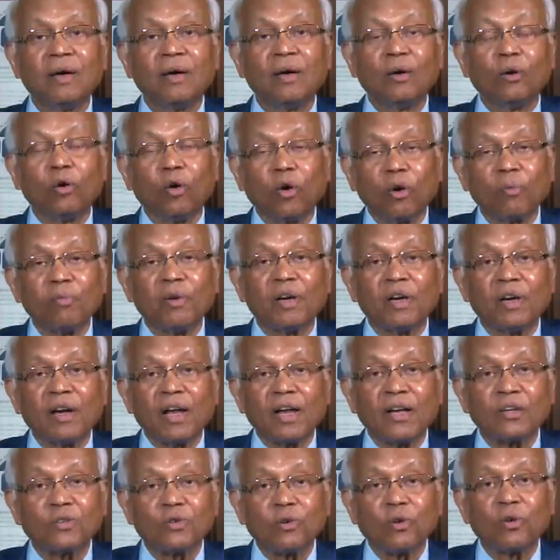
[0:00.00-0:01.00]
lower middle
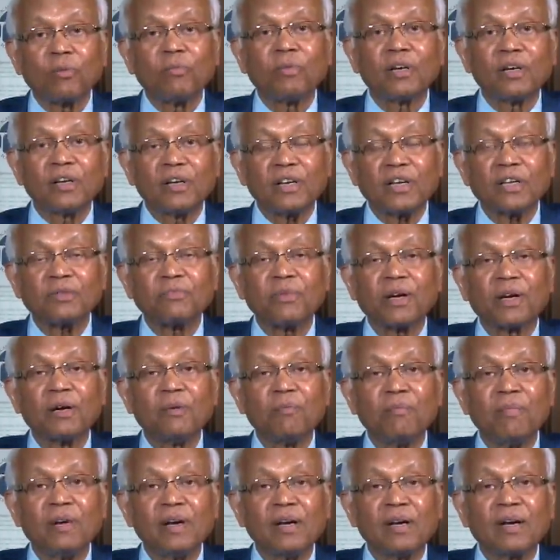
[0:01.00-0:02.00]
class
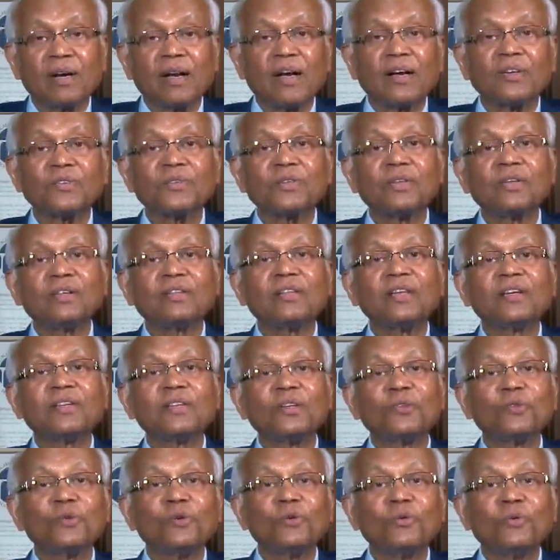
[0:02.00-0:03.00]
become middle class, there is a
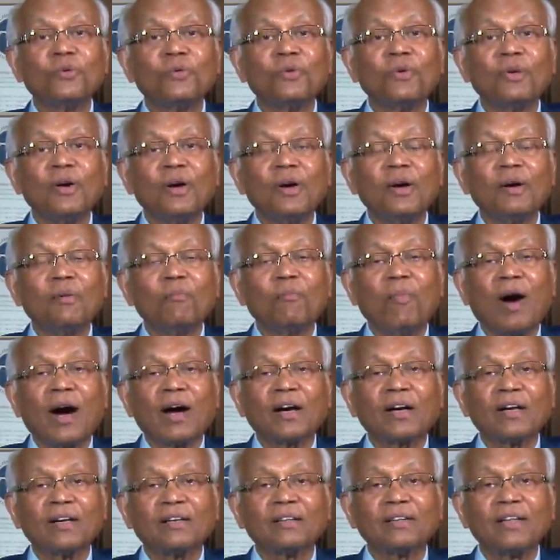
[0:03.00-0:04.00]
new
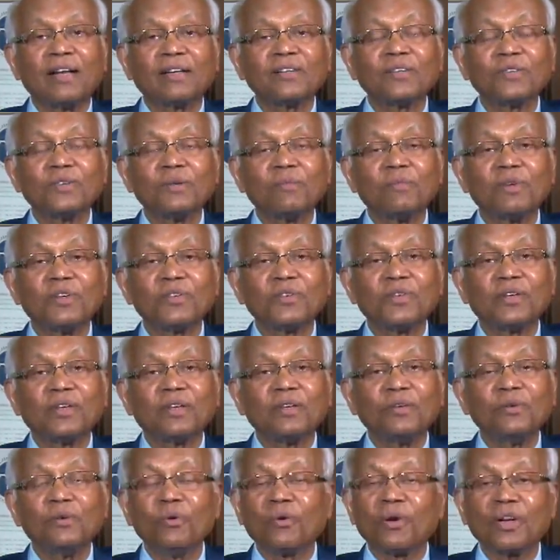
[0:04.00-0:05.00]
market that is
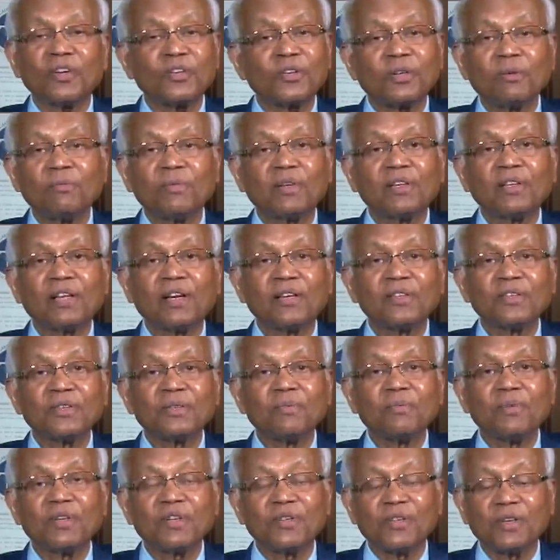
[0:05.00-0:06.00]
emerging, new customer that is
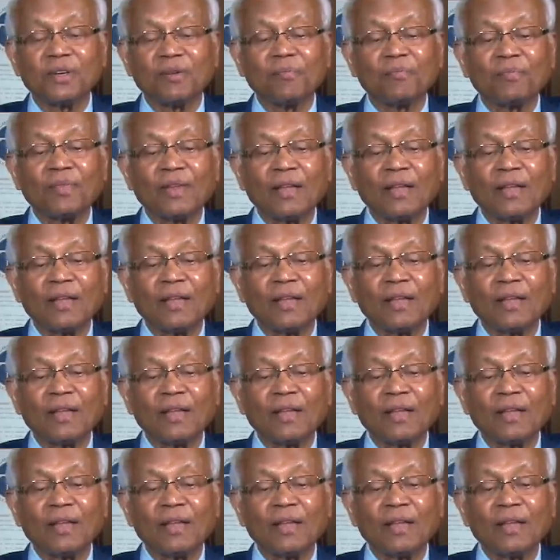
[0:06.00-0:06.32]
emerging.